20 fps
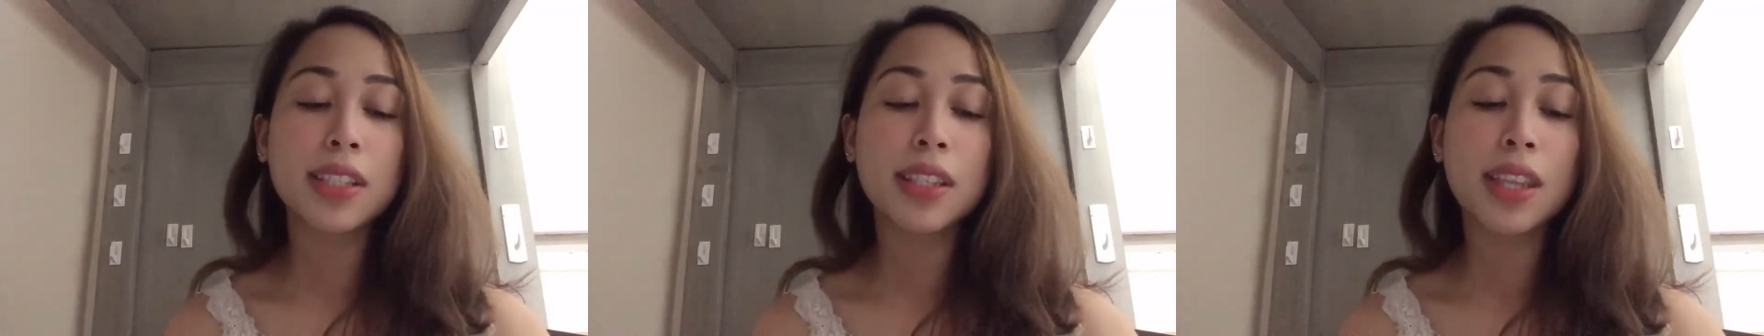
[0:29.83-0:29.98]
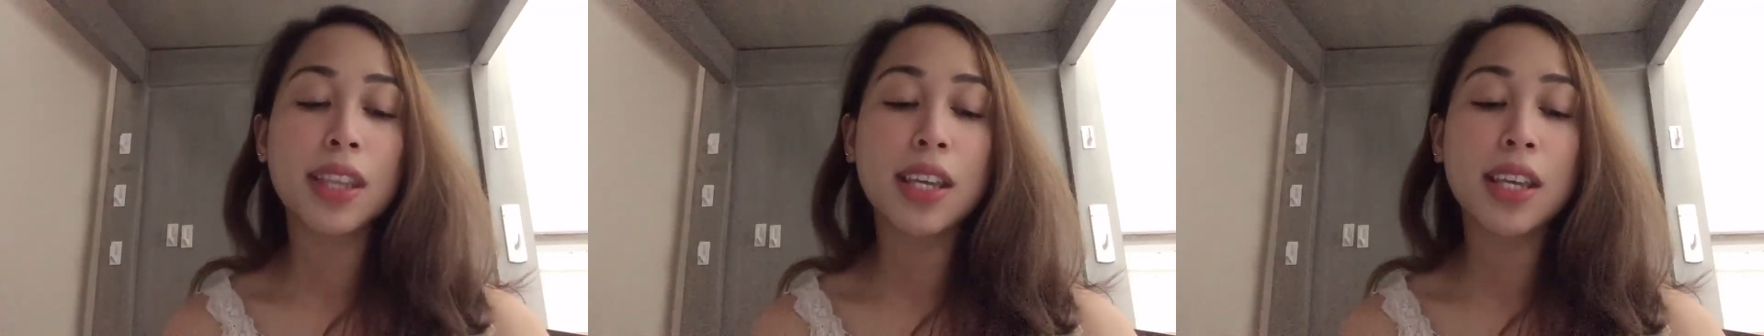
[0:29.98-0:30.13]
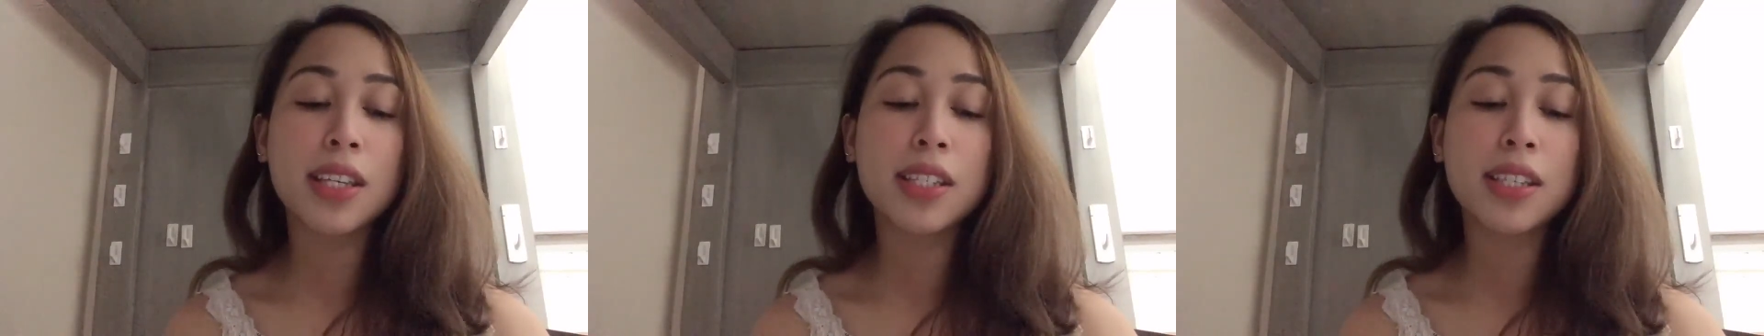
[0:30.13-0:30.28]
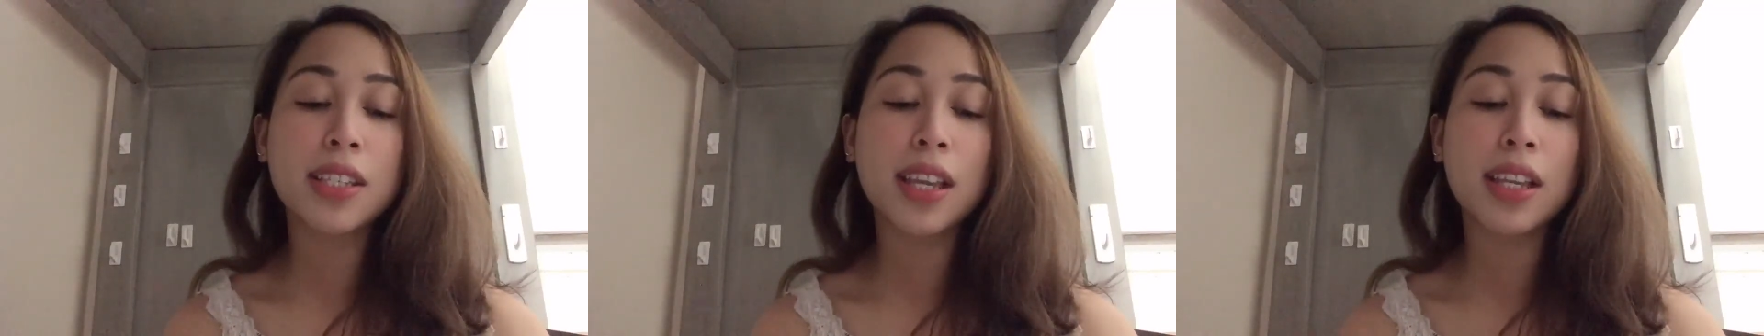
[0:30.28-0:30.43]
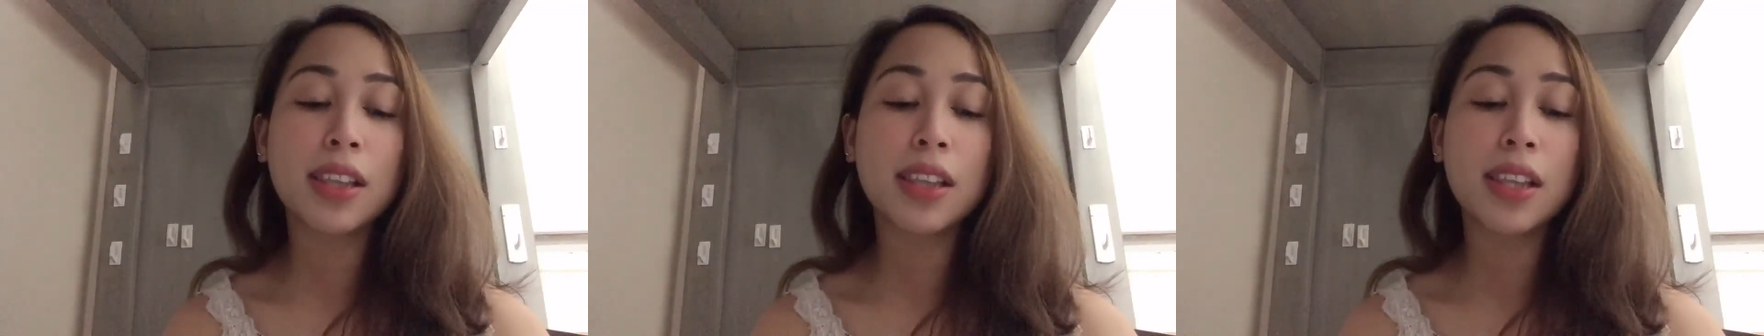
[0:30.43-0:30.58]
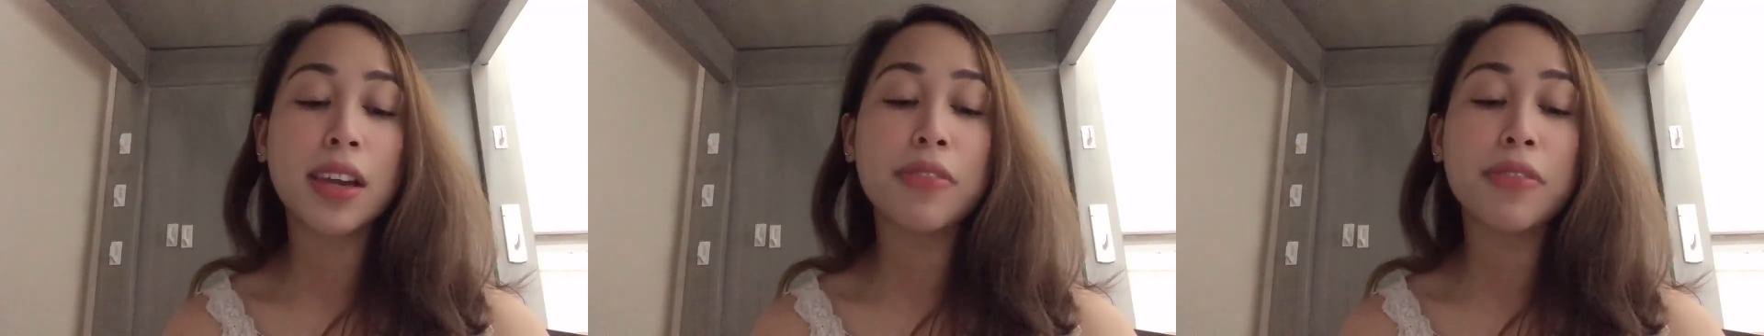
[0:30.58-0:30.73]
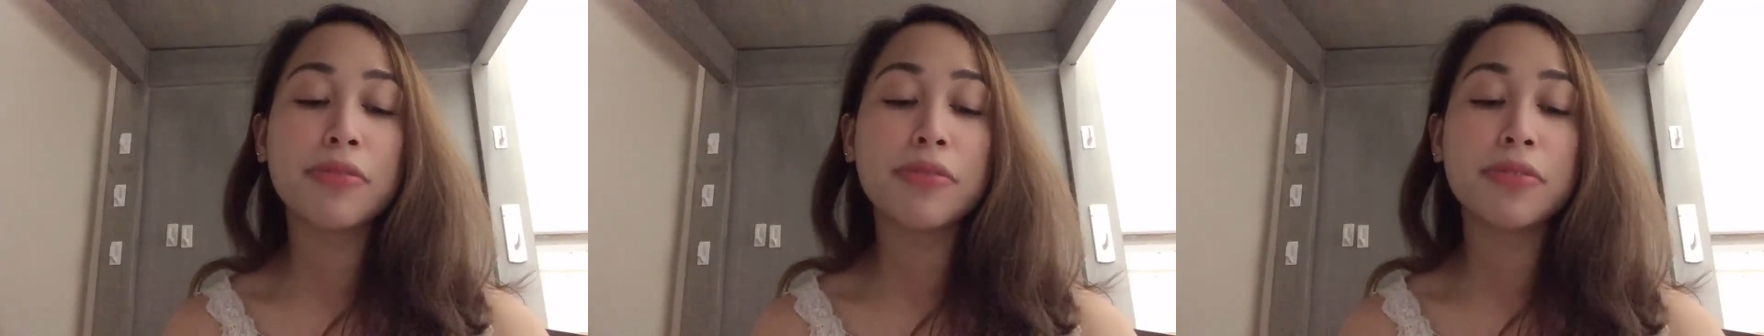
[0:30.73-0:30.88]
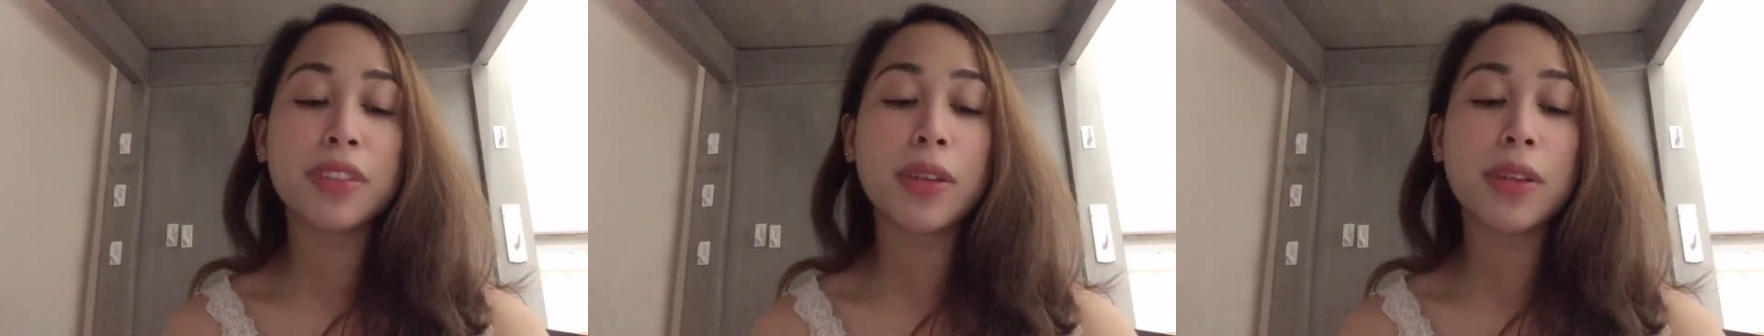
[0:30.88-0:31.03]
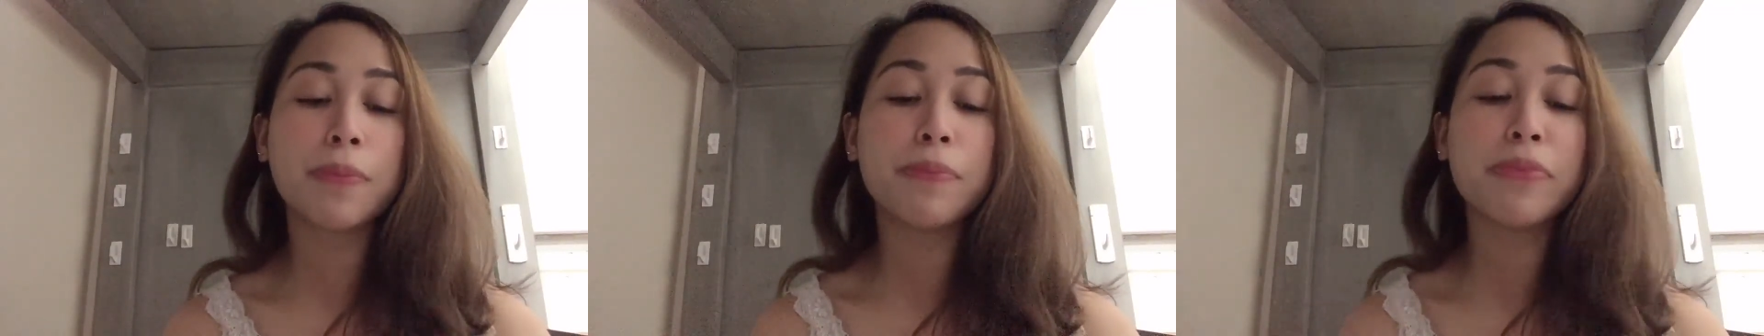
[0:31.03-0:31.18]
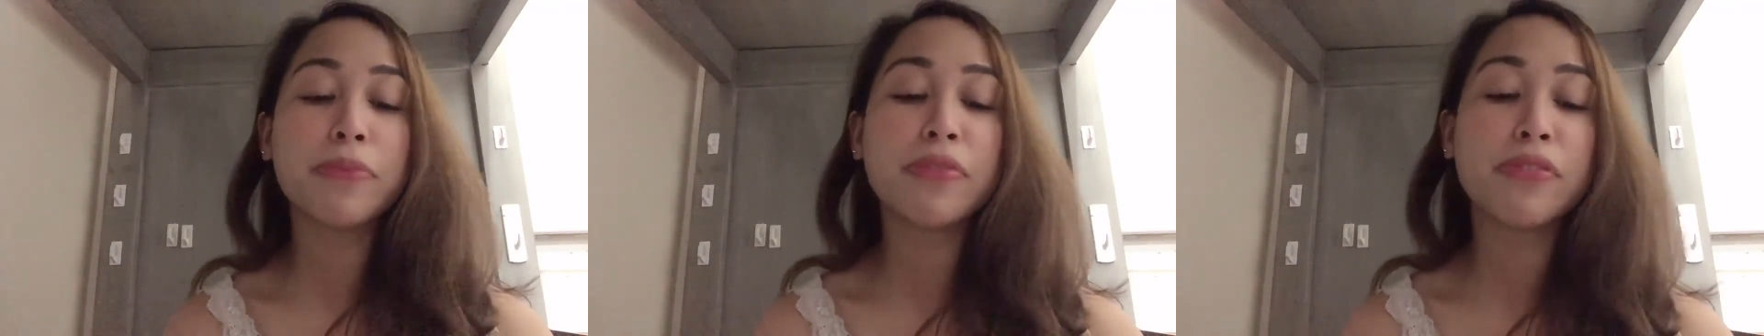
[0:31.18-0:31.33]
they say left
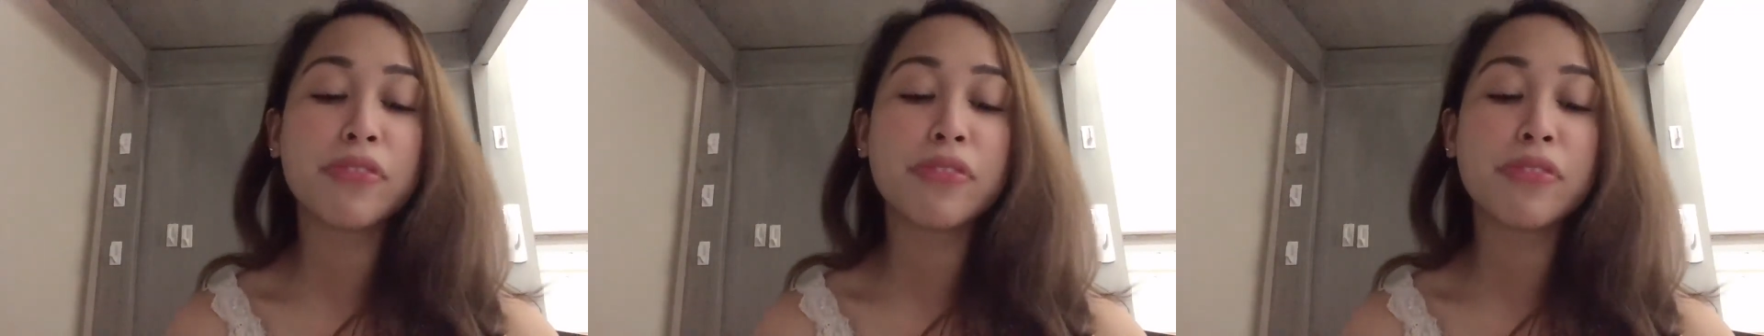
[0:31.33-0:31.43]
them